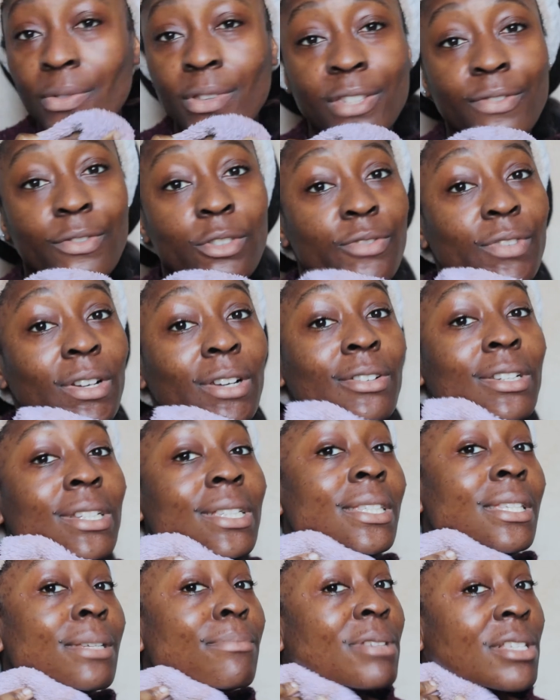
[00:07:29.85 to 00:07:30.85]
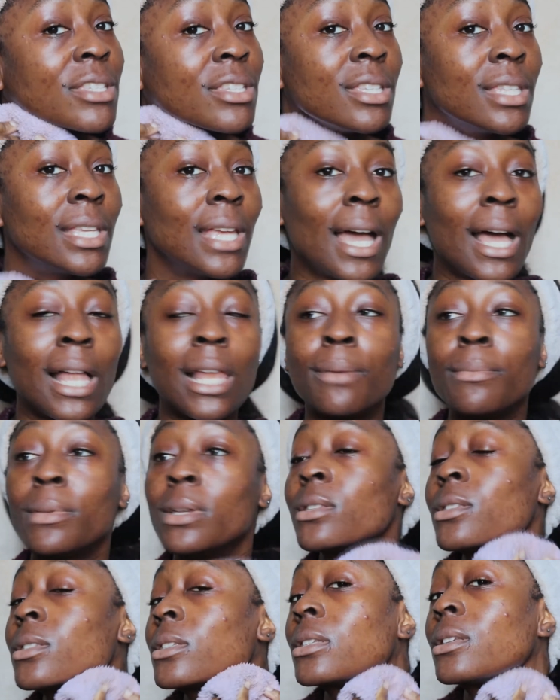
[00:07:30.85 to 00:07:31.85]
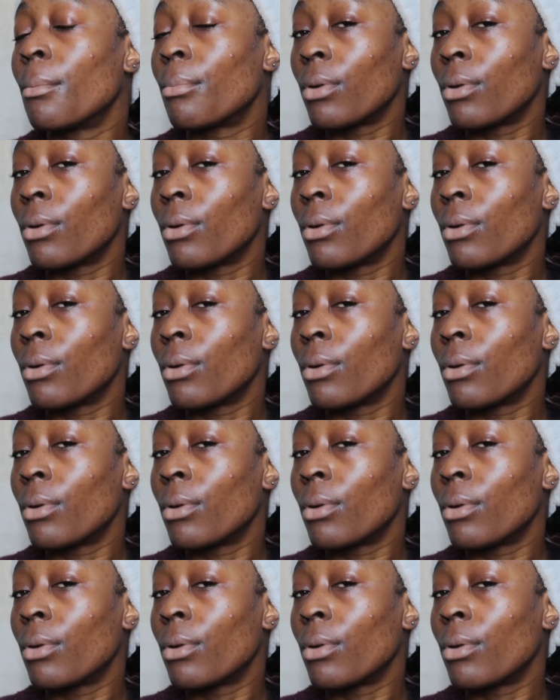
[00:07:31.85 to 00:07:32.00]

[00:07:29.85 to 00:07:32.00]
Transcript: This feels very similar to the Elemis